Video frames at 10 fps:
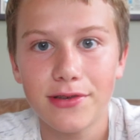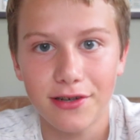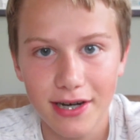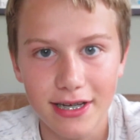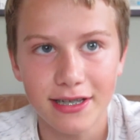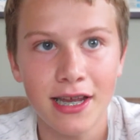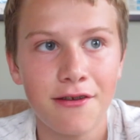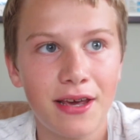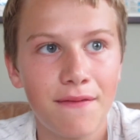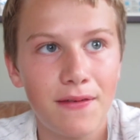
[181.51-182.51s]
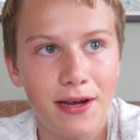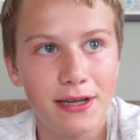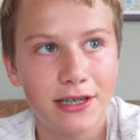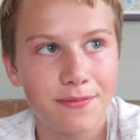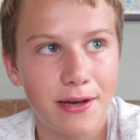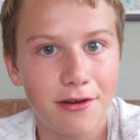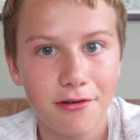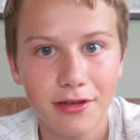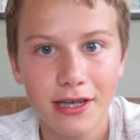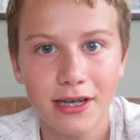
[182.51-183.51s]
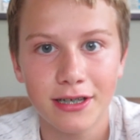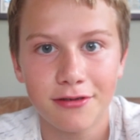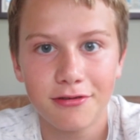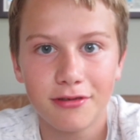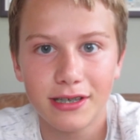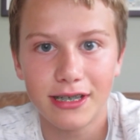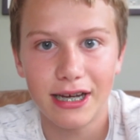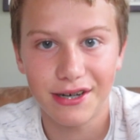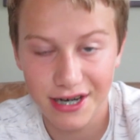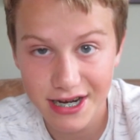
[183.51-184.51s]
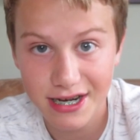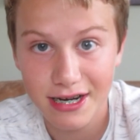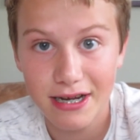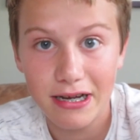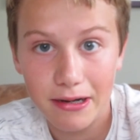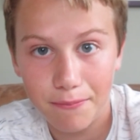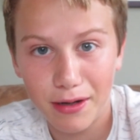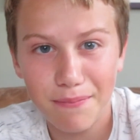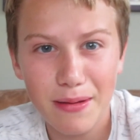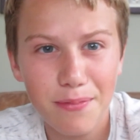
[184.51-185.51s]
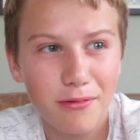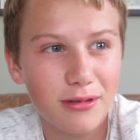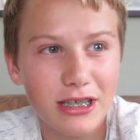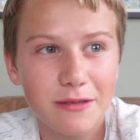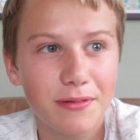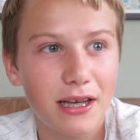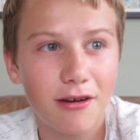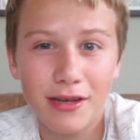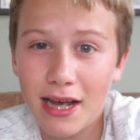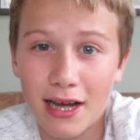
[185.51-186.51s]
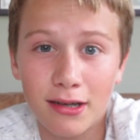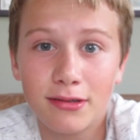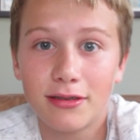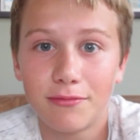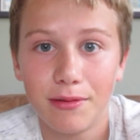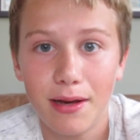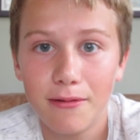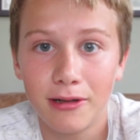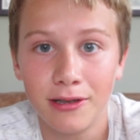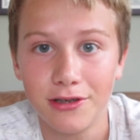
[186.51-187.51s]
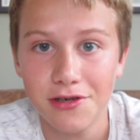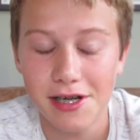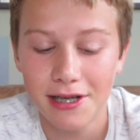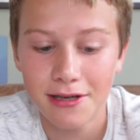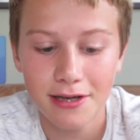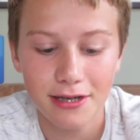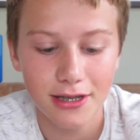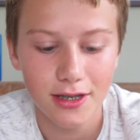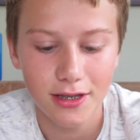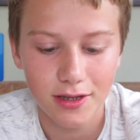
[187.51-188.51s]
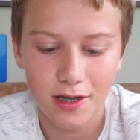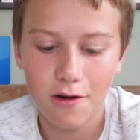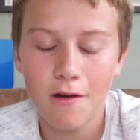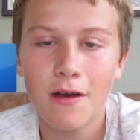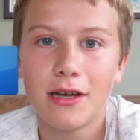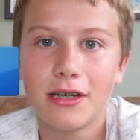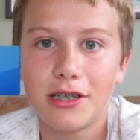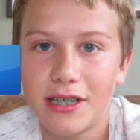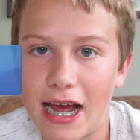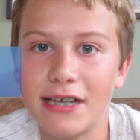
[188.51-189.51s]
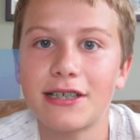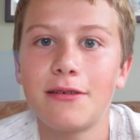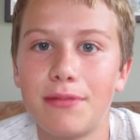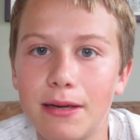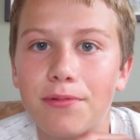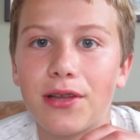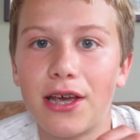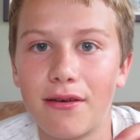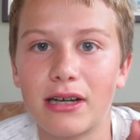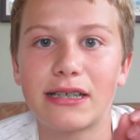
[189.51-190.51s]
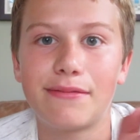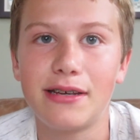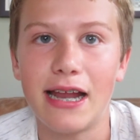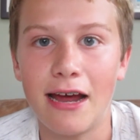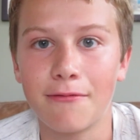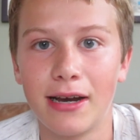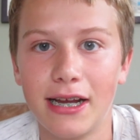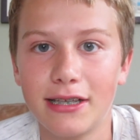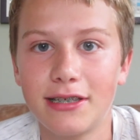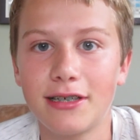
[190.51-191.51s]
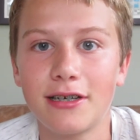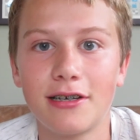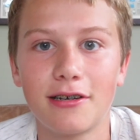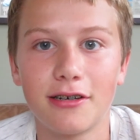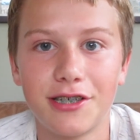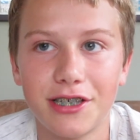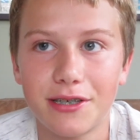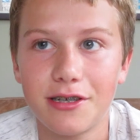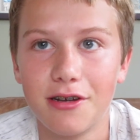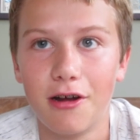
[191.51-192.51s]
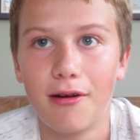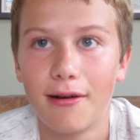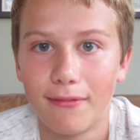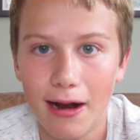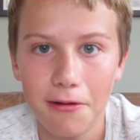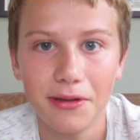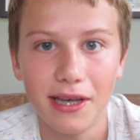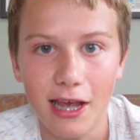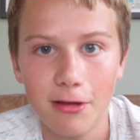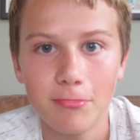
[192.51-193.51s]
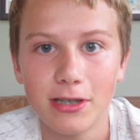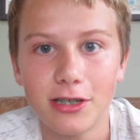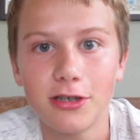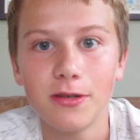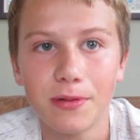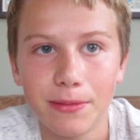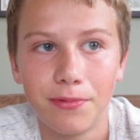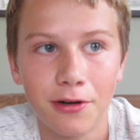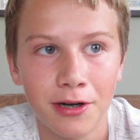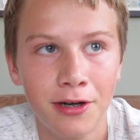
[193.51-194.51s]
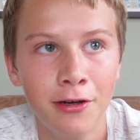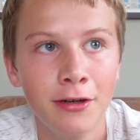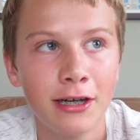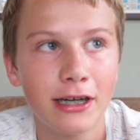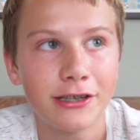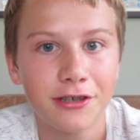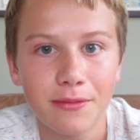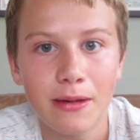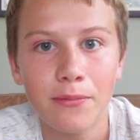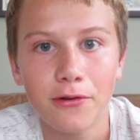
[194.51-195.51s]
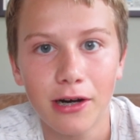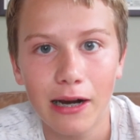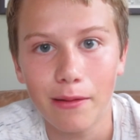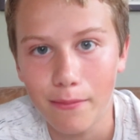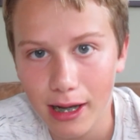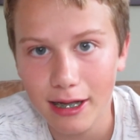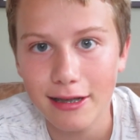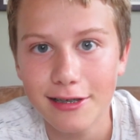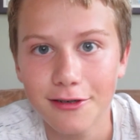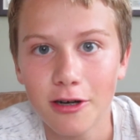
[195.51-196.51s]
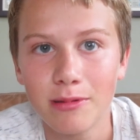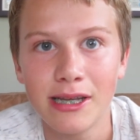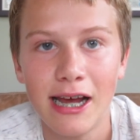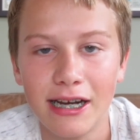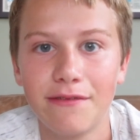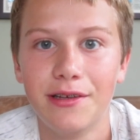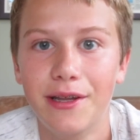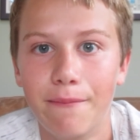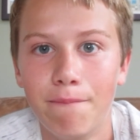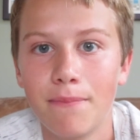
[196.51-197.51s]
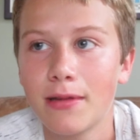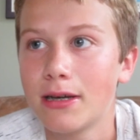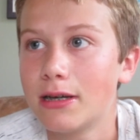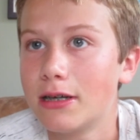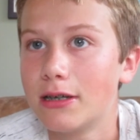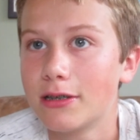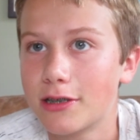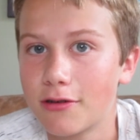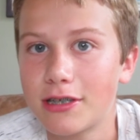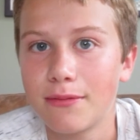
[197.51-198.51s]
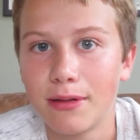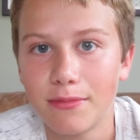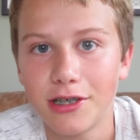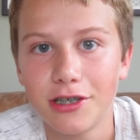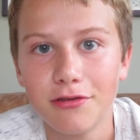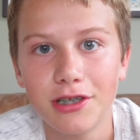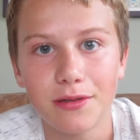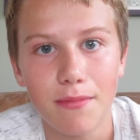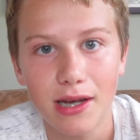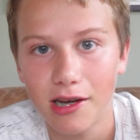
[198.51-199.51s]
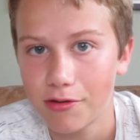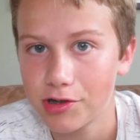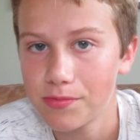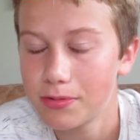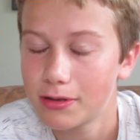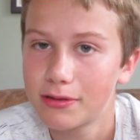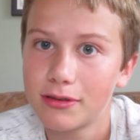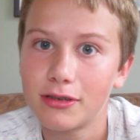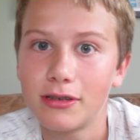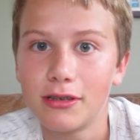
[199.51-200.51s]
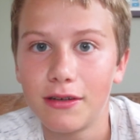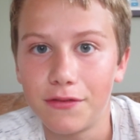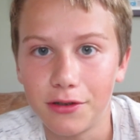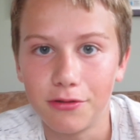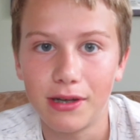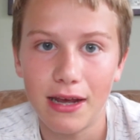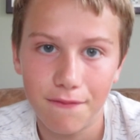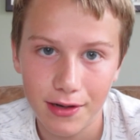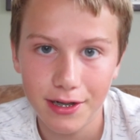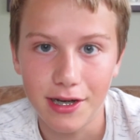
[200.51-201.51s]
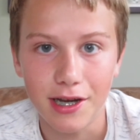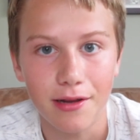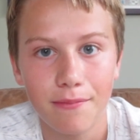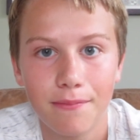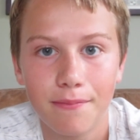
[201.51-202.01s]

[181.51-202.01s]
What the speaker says: there is, and you can't find it just by Googling, because Google isn't that great. But people will just be like, oh yeah, we made one, join it. So just asking people that you actually meet at raids, or just, you know, around the game, is super important, because they're the people who are going to be making these groups and active in them. So tip number 2, just make a group if you can't find any.